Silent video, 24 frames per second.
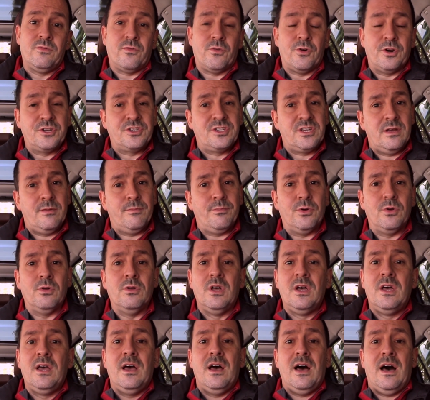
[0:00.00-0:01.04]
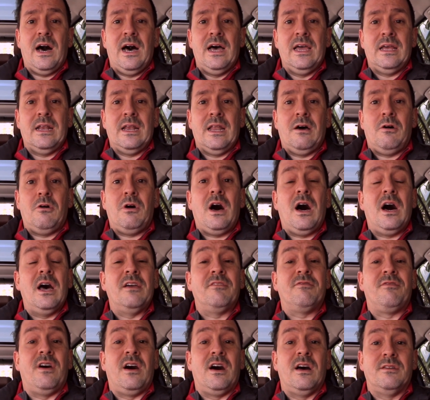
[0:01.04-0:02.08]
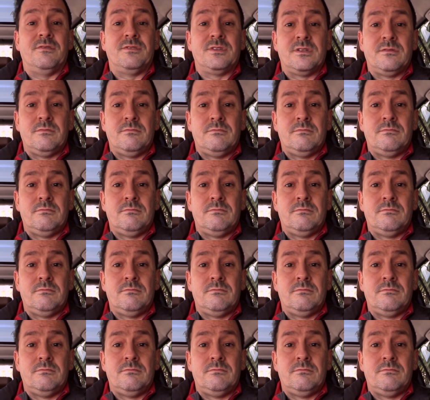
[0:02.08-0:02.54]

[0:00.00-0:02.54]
For example, I allow high fives.